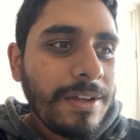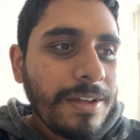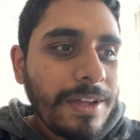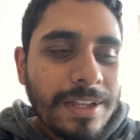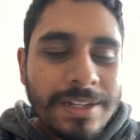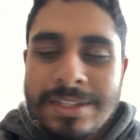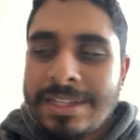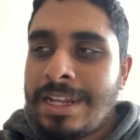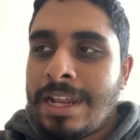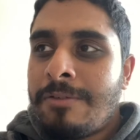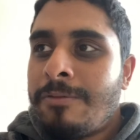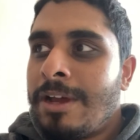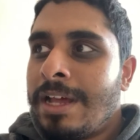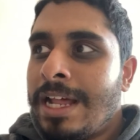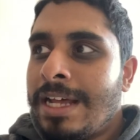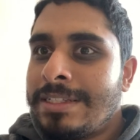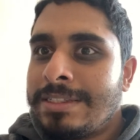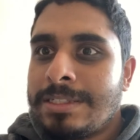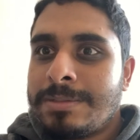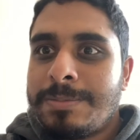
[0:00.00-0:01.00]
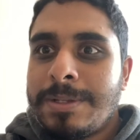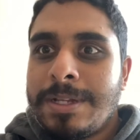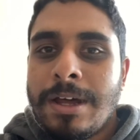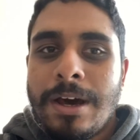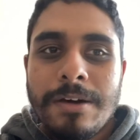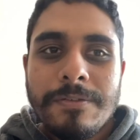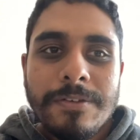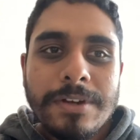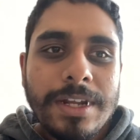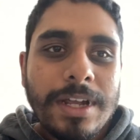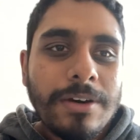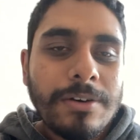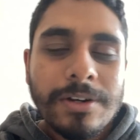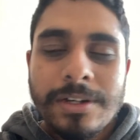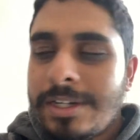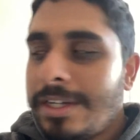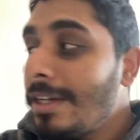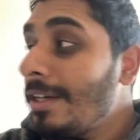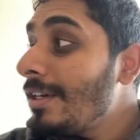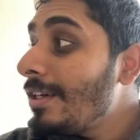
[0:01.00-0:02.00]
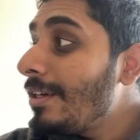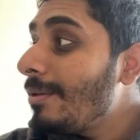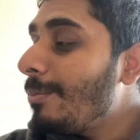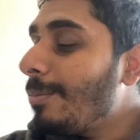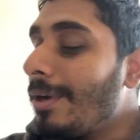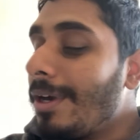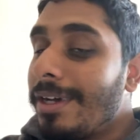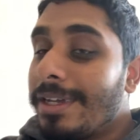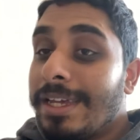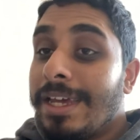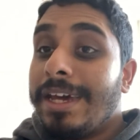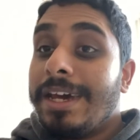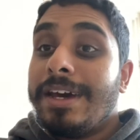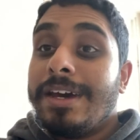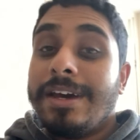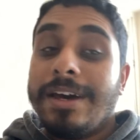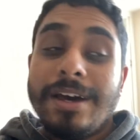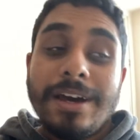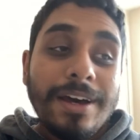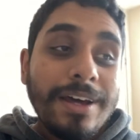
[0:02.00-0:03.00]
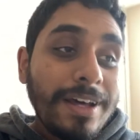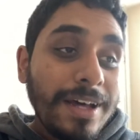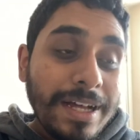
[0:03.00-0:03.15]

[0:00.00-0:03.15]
then I realize it's been half an hour. But yeah, uh,